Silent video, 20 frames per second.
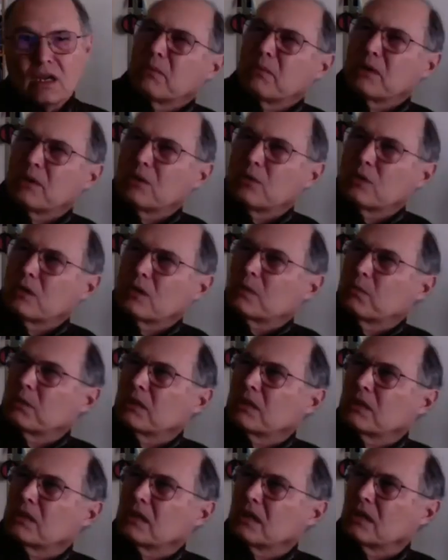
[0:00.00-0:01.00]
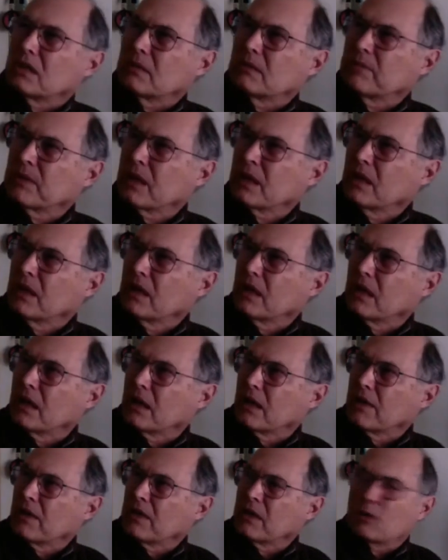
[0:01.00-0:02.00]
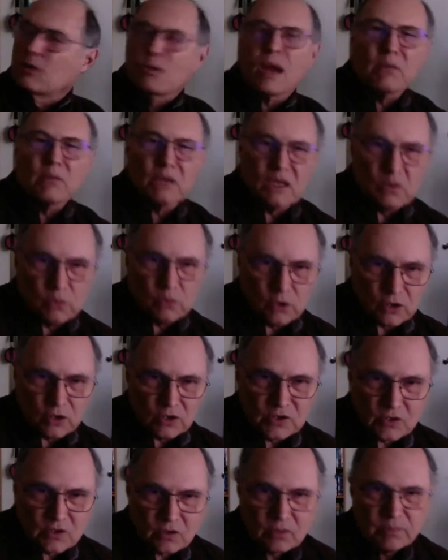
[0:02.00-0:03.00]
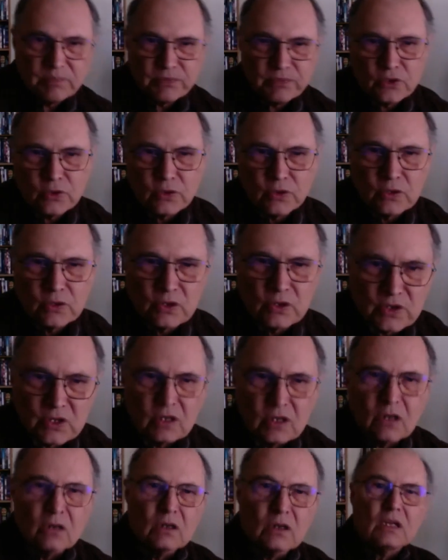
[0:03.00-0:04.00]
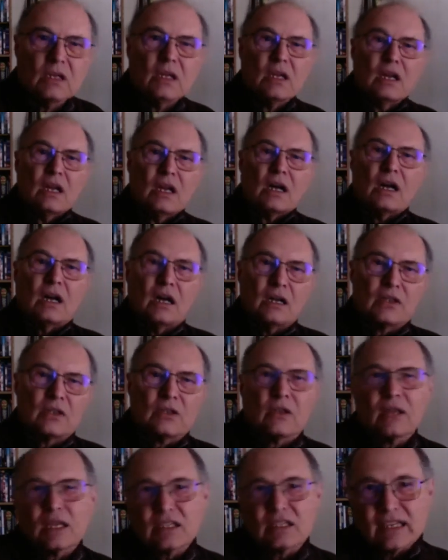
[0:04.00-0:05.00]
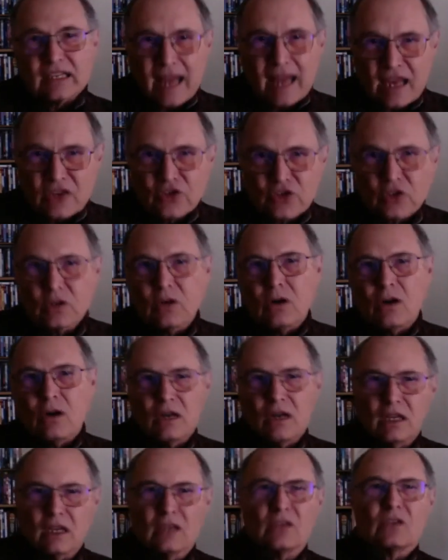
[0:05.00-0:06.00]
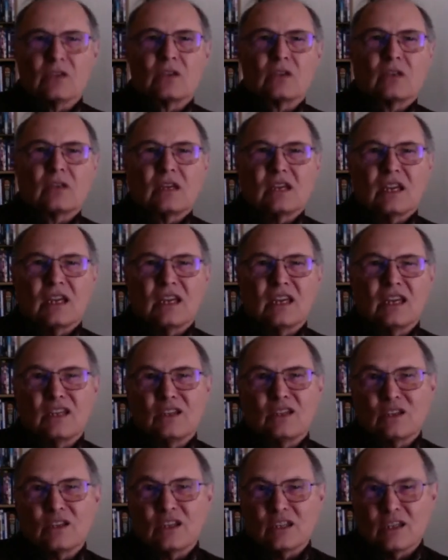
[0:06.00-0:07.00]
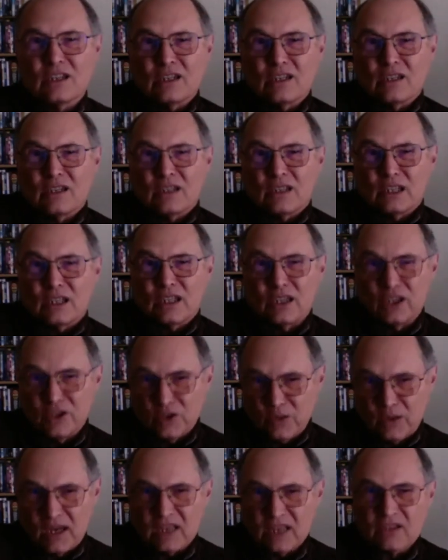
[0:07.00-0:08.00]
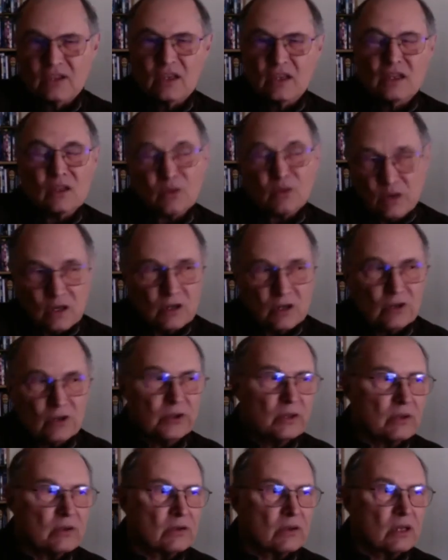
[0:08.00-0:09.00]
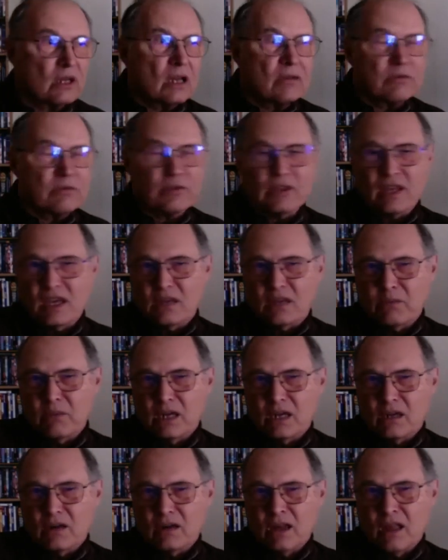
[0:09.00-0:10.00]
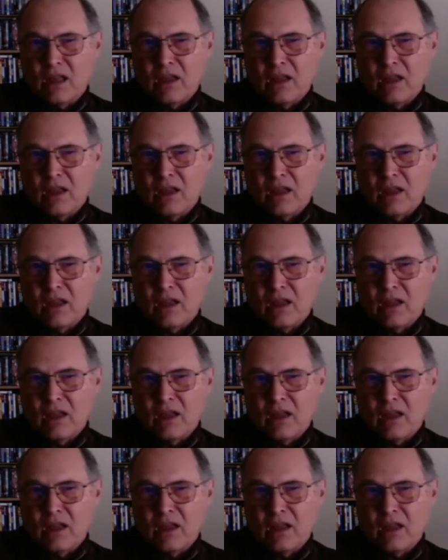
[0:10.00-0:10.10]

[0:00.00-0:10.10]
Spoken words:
Awards, but the Grammy Awards 2 years ago. So that's a national audience, and in the US and the world for that matter.